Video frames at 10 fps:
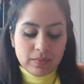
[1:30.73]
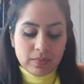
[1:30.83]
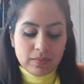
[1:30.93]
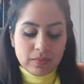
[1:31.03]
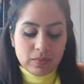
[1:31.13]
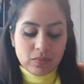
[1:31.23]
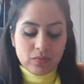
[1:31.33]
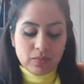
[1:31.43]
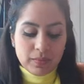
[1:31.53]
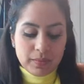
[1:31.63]

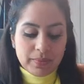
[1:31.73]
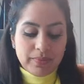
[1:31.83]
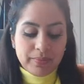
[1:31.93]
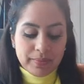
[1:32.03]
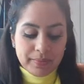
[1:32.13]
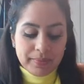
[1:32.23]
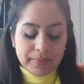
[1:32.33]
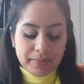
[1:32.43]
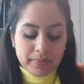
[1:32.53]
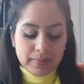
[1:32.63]

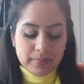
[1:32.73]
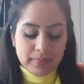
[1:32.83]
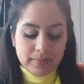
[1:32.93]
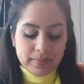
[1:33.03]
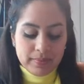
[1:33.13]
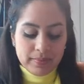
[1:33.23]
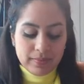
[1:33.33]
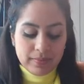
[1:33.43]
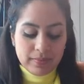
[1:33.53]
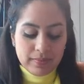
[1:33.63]

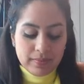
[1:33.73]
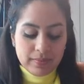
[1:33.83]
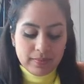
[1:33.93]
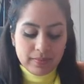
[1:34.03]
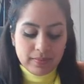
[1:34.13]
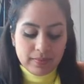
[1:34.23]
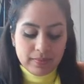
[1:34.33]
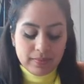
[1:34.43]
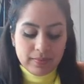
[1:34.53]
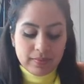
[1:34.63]

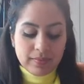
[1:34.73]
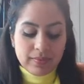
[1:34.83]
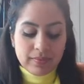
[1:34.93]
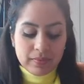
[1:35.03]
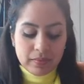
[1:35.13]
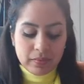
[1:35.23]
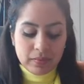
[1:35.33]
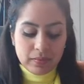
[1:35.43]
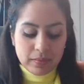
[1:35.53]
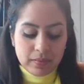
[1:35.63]

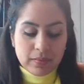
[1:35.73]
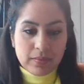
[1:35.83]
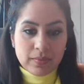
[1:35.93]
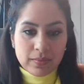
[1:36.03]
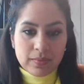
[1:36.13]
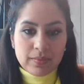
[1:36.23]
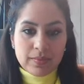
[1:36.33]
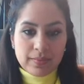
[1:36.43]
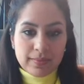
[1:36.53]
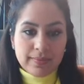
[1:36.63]

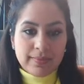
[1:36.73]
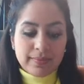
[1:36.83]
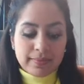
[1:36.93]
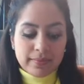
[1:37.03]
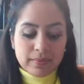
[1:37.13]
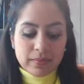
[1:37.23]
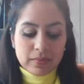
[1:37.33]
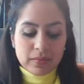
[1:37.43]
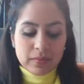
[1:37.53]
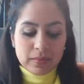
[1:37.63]

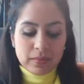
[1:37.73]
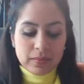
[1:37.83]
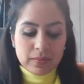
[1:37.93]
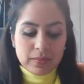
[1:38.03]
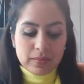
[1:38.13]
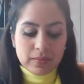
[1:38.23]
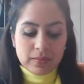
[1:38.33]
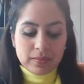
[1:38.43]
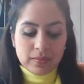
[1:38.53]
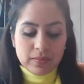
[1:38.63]
The person shown says nothing.